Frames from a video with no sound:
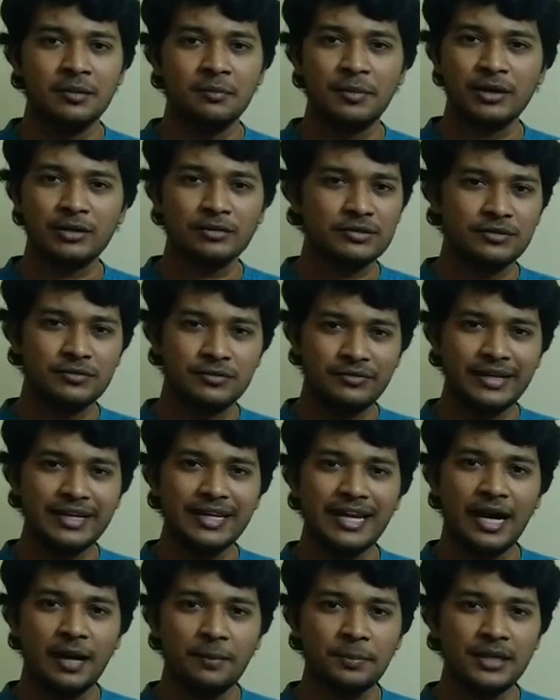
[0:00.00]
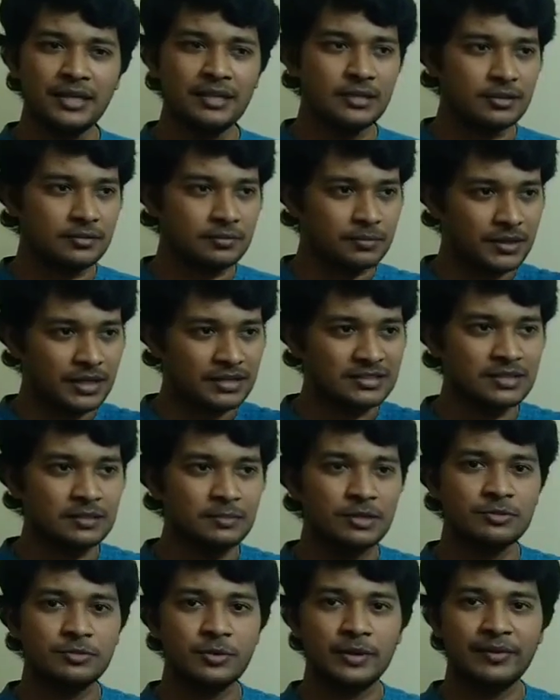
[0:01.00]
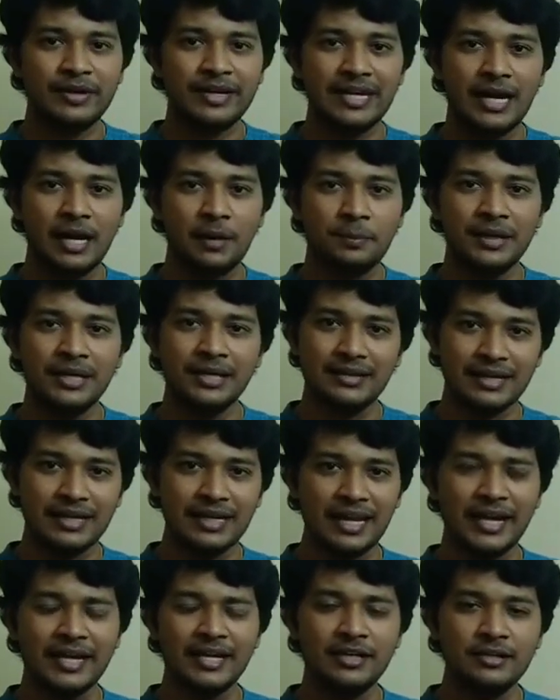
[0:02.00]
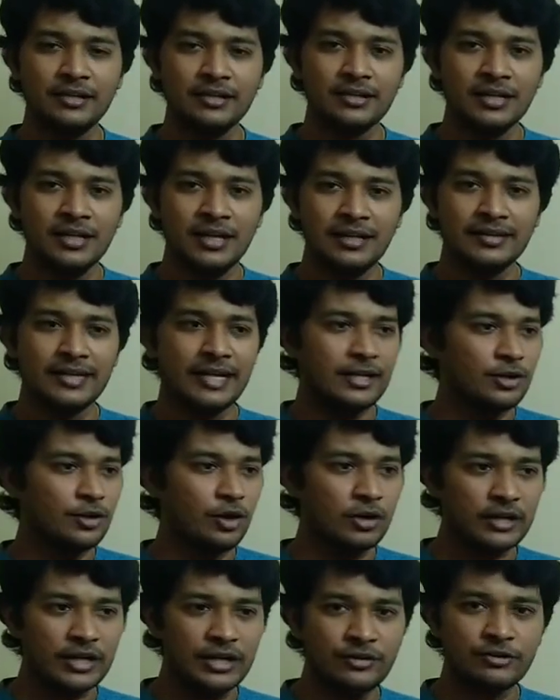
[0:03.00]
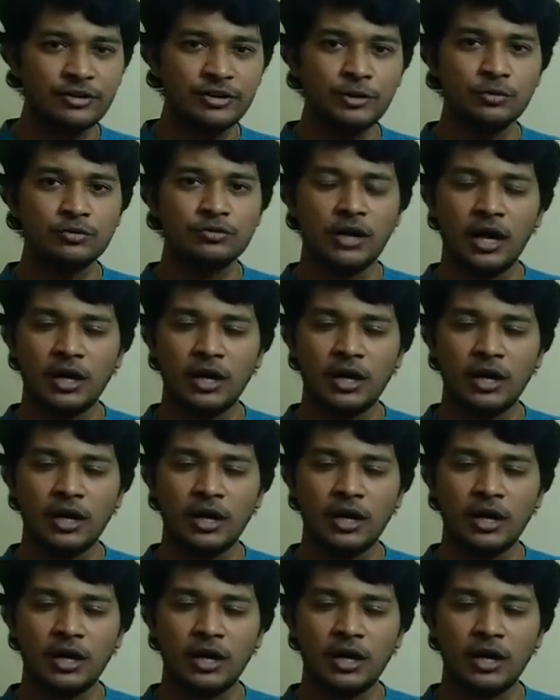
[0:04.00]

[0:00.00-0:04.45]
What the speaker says: because they were very happy, that the customers were very happy, they liked it. They did not introduce